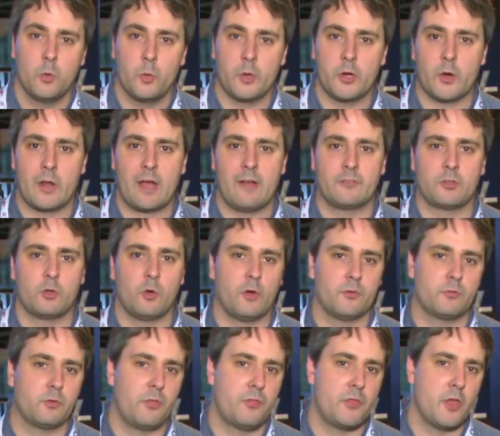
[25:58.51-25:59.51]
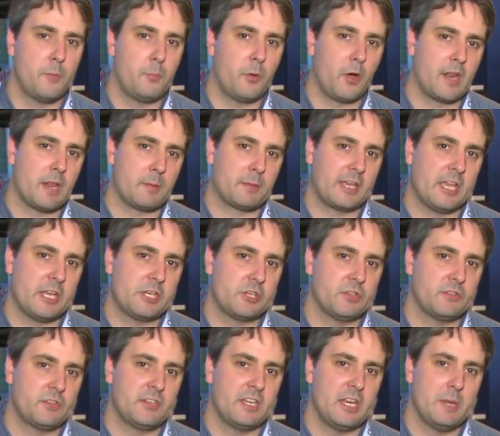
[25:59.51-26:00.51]
We don't have to go off to a third-party
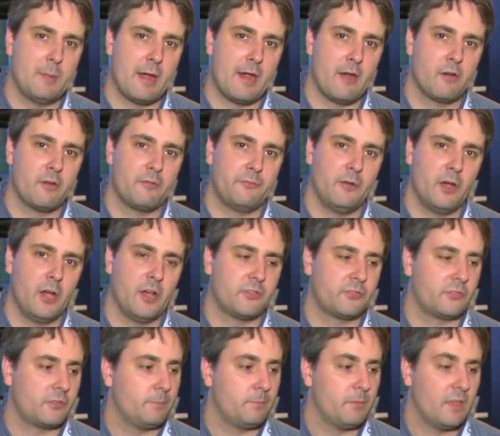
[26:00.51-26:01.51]
application to deburr it first.